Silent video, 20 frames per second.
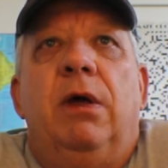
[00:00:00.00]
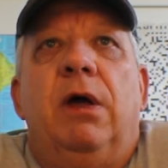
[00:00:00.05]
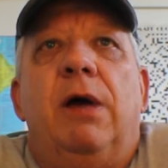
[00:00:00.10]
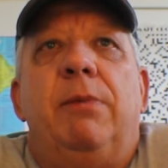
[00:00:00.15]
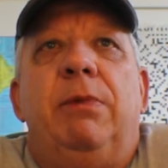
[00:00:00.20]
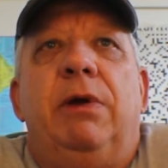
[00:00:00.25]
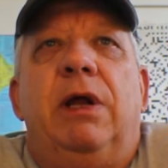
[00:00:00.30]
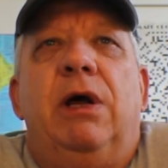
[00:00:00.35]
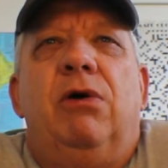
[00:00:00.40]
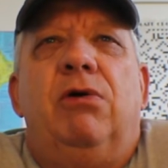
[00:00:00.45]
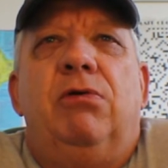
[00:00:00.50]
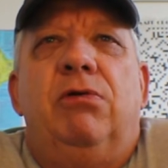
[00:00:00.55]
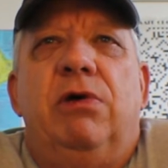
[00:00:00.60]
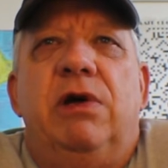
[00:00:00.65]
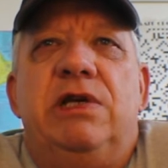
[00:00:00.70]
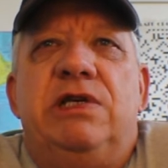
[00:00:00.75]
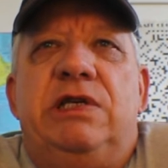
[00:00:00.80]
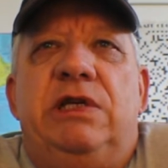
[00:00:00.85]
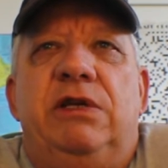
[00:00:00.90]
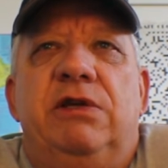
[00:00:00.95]
I mean, how
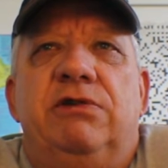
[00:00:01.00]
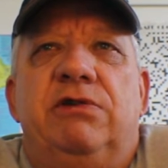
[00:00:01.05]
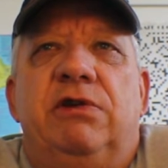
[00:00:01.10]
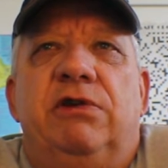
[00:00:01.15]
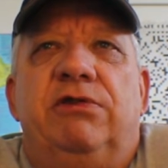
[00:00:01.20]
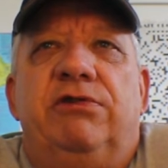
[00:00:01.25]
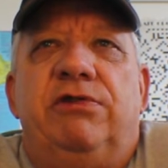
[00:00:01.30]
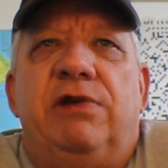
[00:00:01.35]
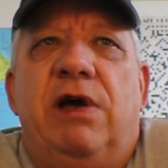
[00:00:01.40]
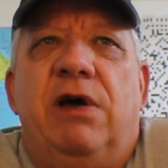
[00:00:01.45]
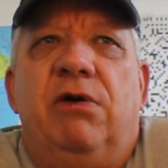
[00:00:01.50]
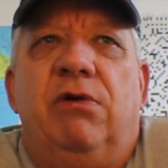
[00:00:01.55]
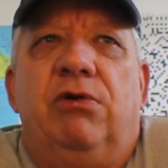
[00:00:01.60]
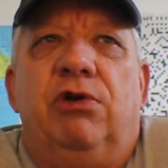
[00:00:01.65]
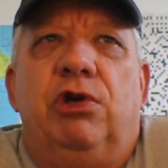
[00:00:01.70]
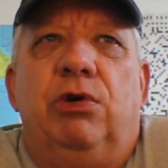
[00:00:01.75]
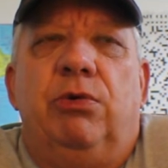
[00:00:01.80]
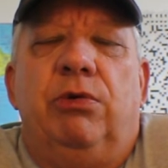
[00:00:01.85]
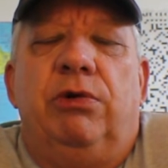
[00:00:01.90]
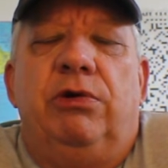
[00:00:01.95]
crazy does it
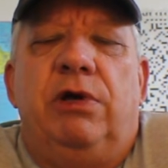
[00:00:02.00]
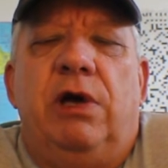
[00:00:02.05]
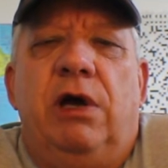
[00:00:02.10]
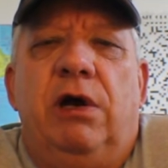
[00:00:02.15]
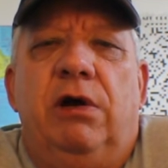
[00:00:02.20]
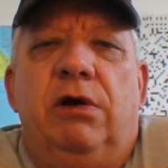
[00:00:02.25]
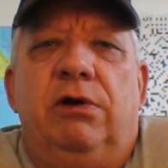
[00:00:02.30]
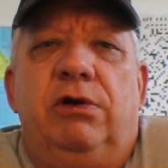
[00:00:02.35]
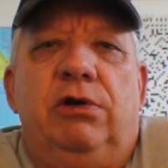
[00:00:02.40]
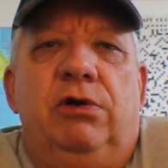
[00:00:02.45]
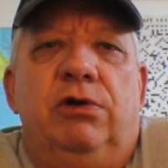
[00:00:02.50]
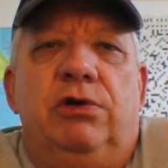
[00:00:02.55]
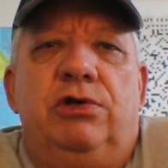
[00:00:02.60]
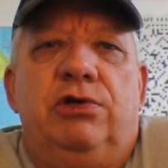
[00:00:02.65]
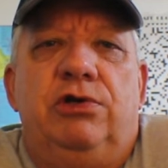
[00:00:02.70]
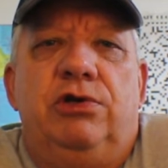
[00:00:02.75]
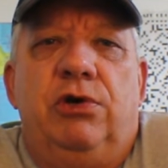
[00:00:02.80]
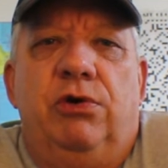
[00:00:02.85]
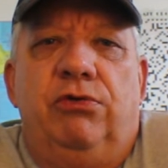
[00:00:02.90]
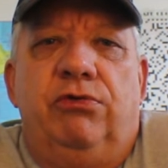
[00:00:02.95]
sound to retire to your
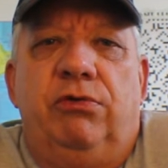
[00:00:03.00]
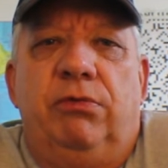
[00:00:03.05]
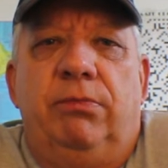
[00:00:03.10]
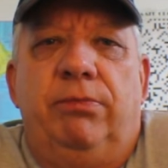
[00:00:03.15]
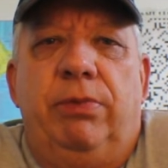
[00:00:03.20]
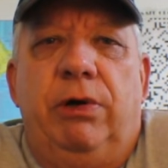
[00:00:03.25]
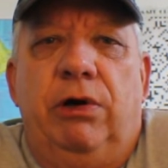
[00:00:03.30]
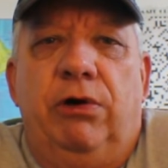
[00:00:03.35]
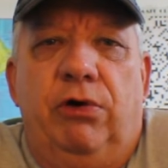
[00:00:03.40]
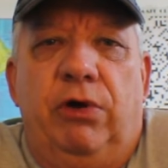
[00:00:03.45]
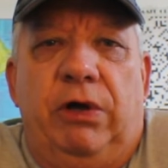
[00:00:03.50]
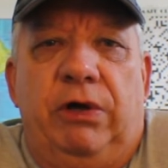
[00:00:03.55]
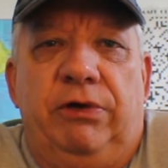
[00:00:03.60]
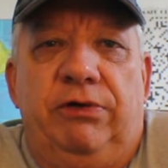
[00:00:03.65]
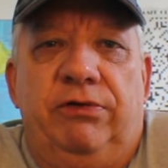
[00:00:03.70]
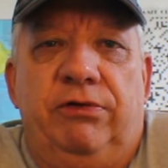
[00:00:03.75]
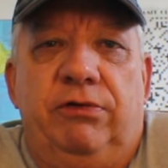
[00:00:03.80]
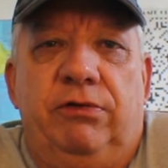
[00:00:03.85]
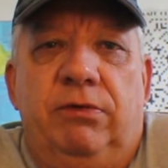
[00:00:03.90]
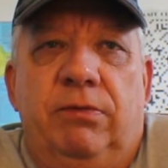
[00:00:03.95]
chosen
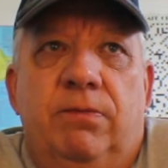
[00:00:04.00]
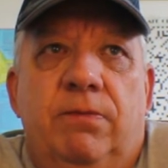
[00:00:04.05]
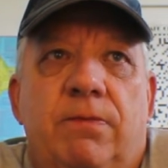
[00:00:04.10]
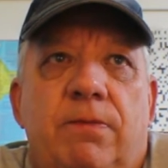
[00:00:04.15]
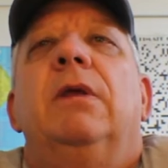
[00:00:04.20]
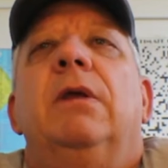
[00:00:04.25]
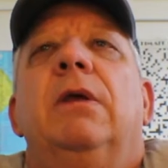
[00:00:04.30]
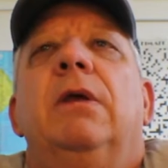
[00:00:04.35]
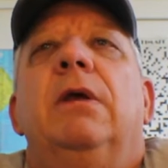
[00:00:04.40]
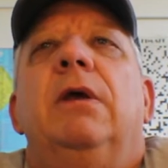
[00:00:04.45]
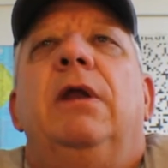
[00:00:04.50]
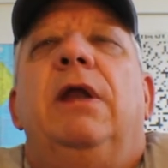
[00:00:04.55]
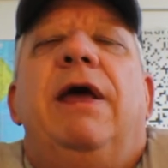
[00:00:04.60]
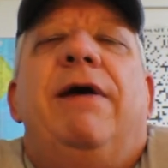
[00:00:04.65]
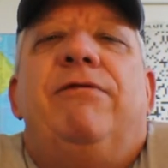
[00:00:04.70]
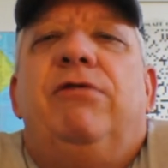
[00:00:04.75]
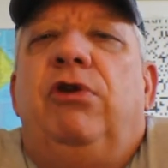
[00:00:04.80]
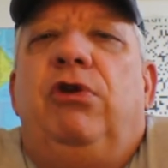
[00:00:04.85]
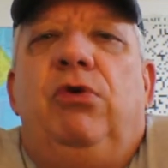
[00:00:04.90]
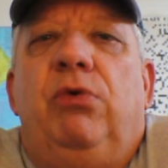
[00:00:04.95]
paradise and
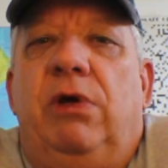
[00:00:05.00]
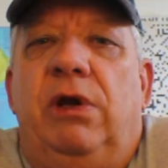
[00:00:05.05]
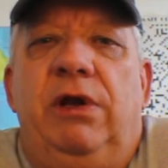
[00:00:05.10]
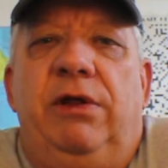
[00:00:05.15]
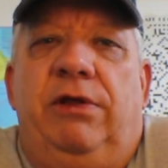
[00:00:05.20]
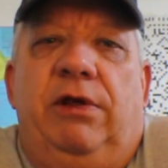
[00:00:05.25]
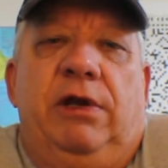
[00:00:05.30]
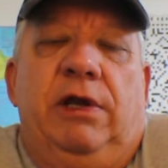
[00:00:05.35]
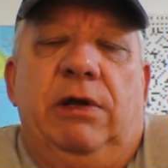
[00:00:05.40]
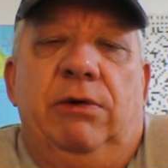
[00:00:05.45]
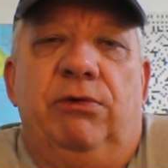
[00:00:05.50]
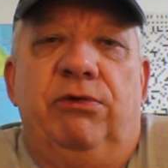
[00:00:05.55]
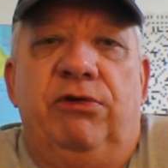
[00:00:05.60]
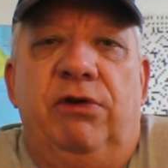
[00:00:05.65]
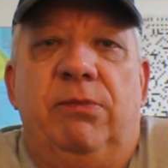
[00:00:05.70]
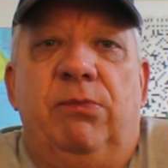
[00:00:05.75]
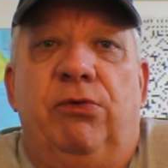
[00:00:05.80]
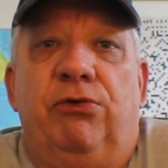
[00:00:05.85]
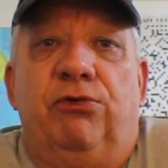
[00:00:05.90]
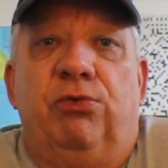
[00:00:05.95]
have to do anything that
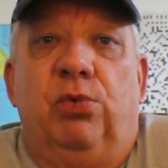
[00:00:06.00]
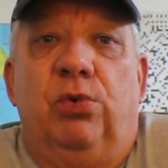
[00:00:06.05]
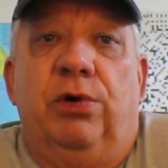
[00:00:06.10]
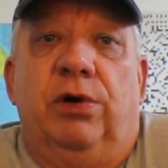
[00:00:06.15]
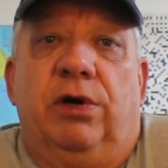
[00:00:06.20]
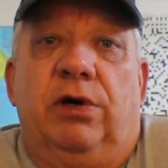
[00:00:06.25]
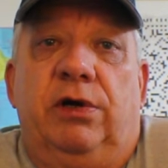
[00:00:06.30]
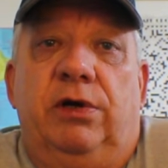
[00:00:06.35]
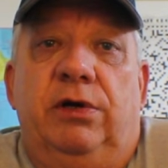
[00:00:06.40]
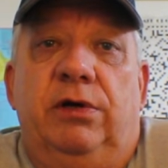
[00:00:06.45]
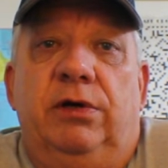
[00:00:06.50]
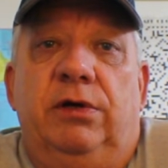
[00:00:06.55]
resembles work?